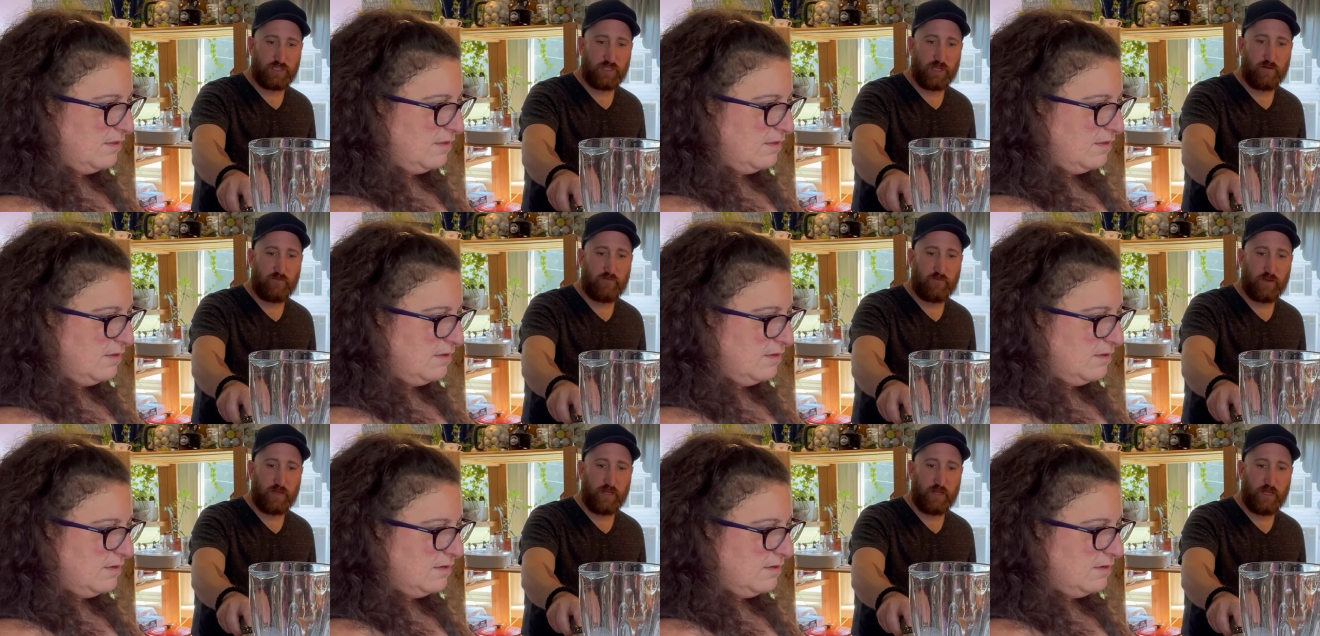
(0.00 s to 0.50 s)

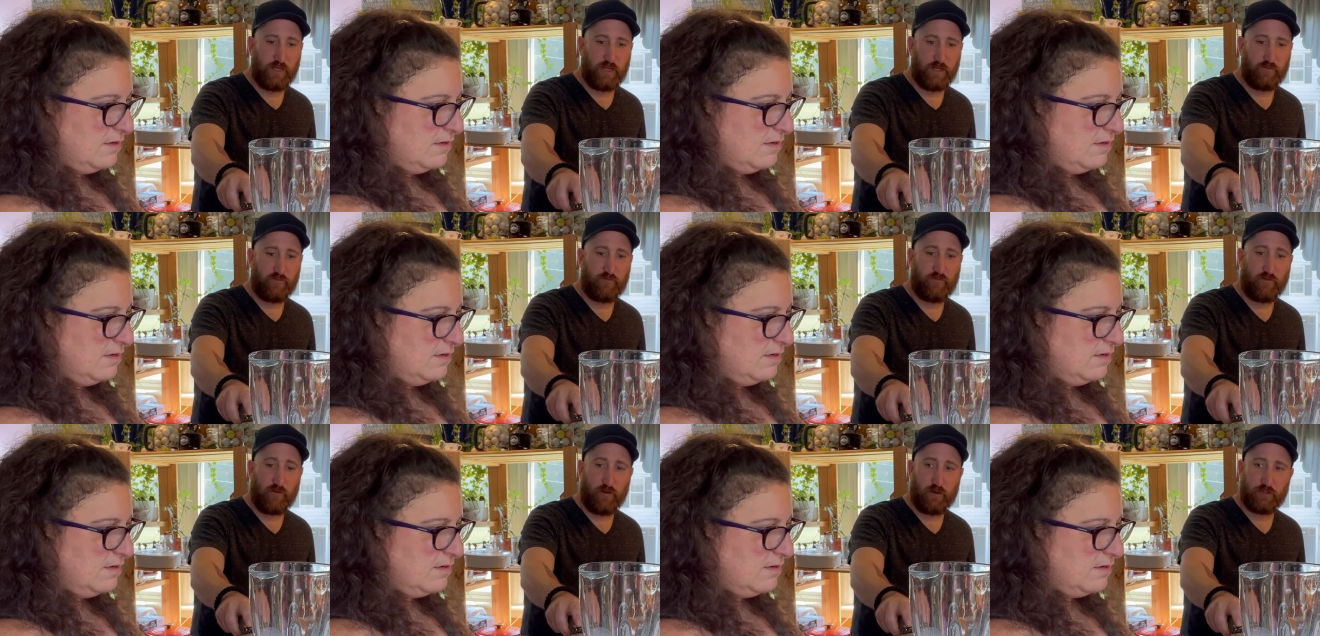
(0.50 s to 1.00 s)
Speaker 1: stuff in
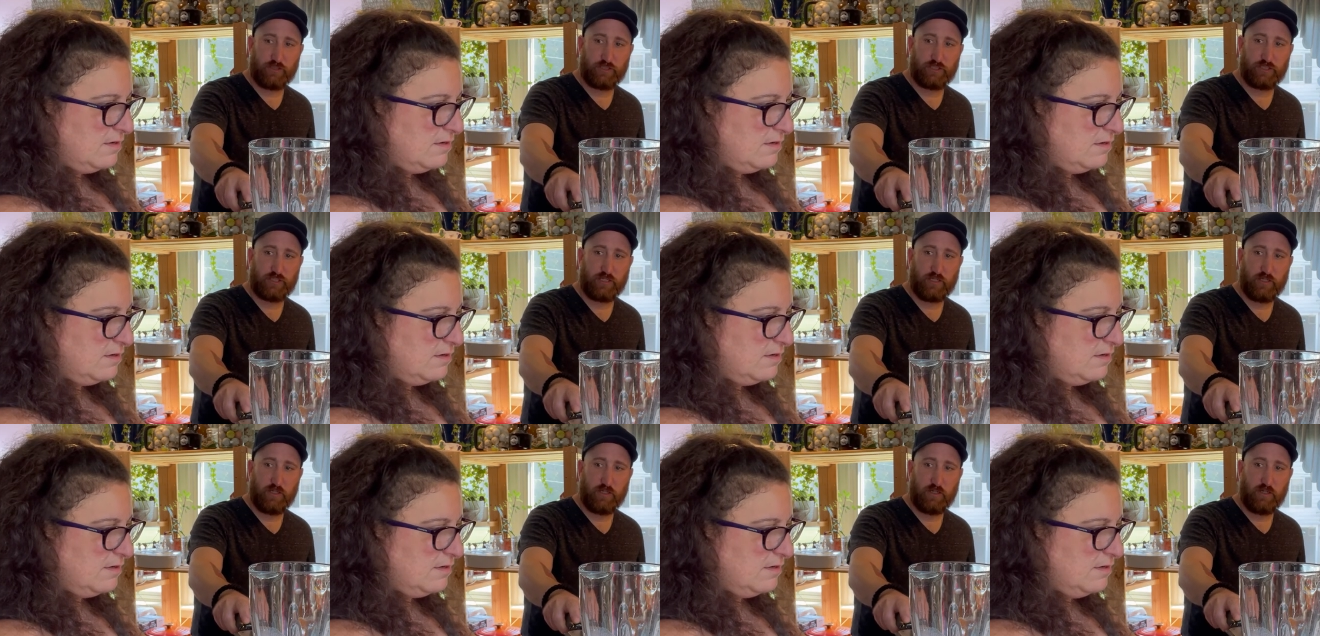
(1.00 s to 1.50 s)

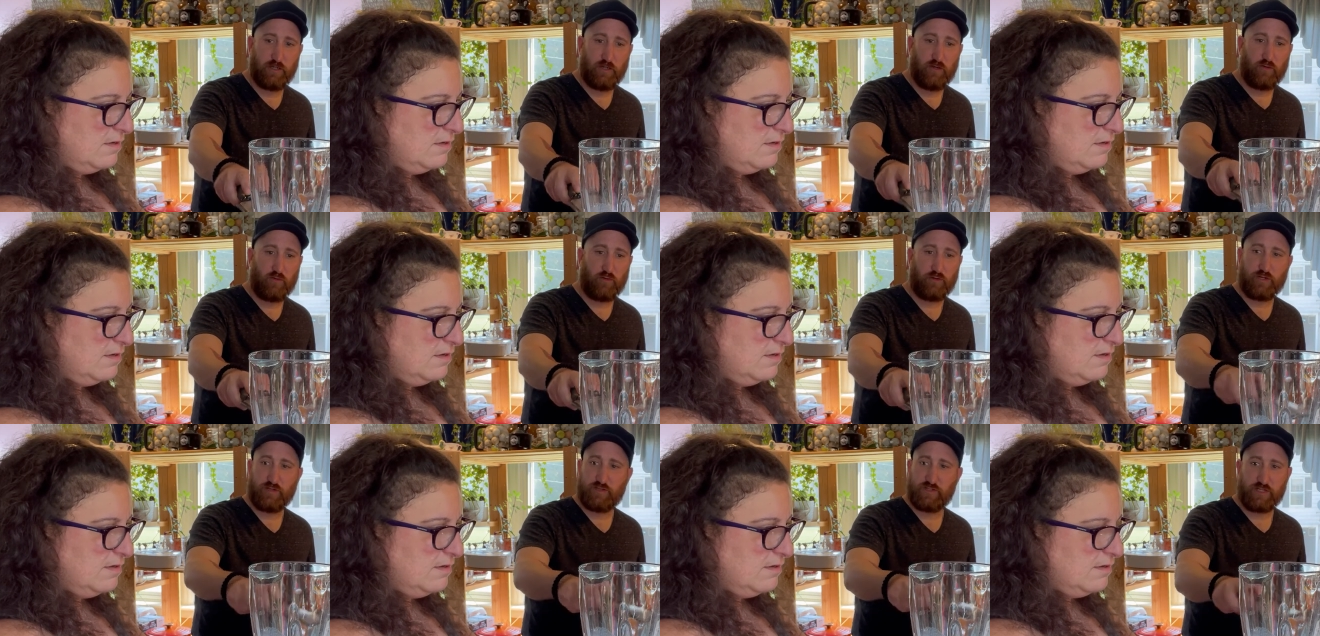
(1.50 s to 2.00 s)
first
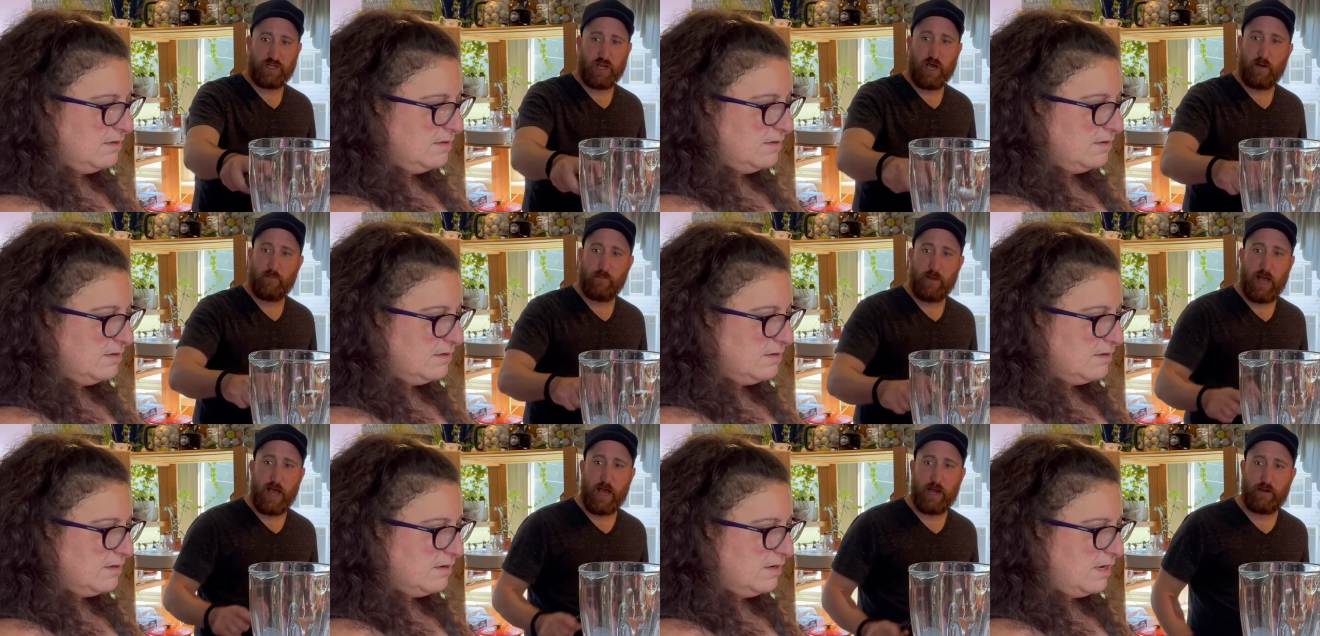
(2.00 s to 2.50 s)
or does it
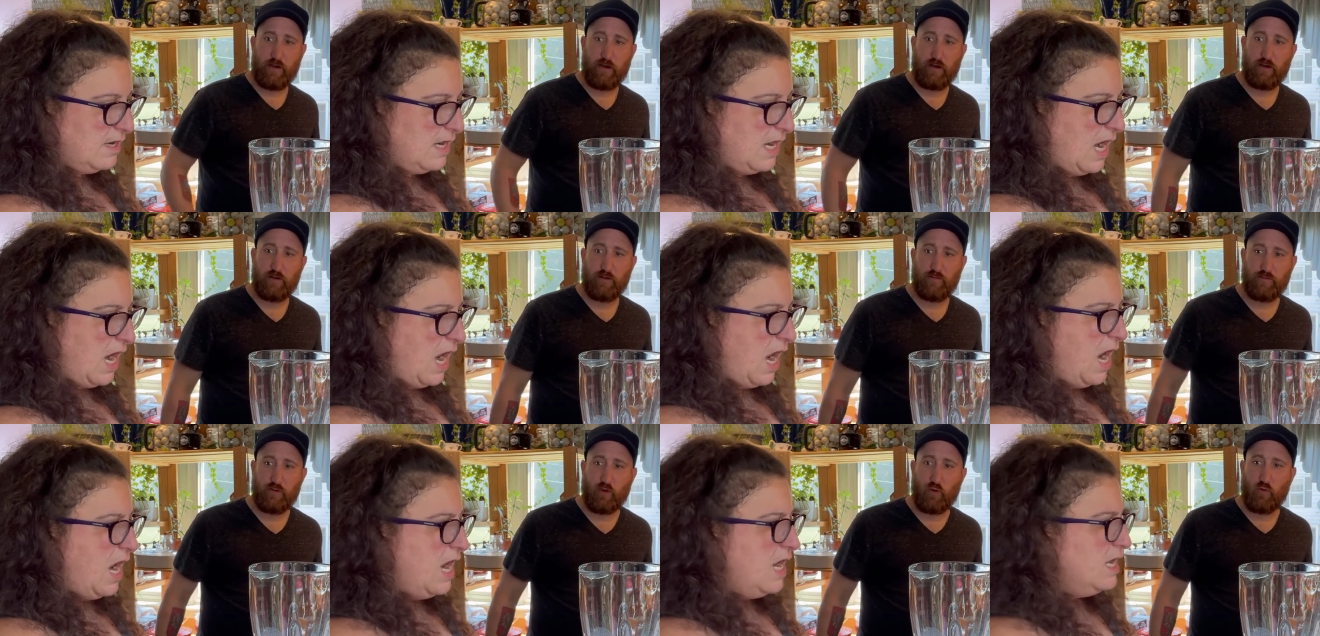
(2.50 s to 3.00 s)
not matter
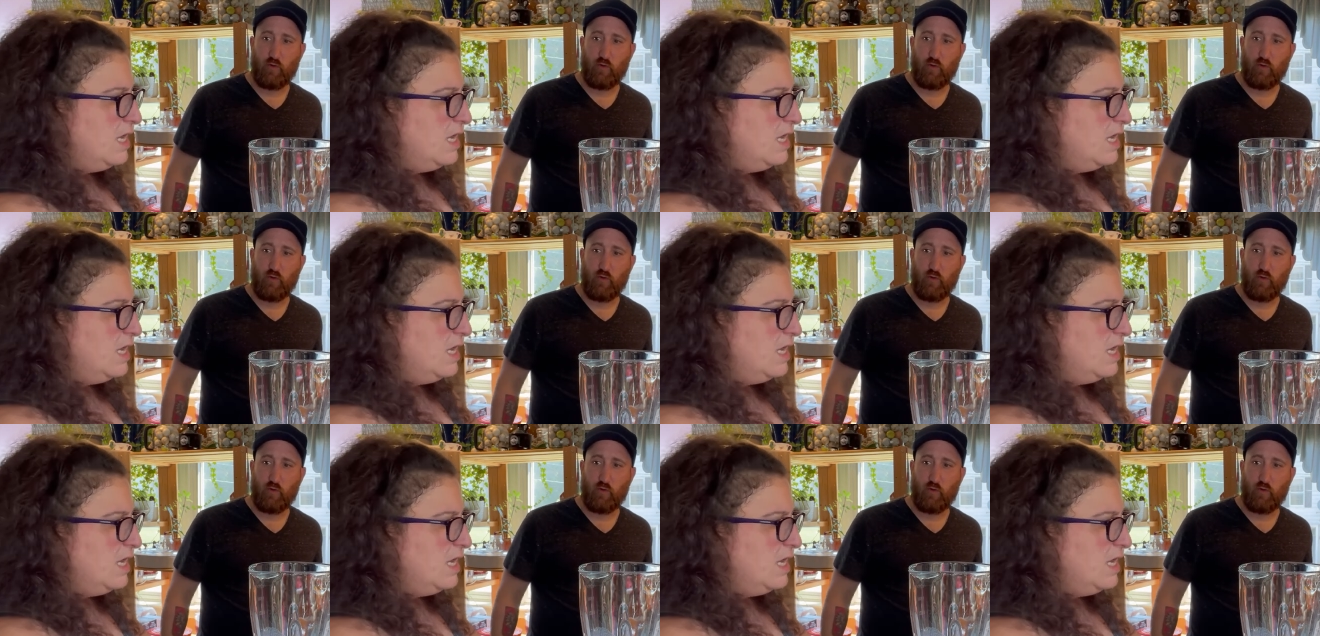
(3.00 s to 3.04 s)
the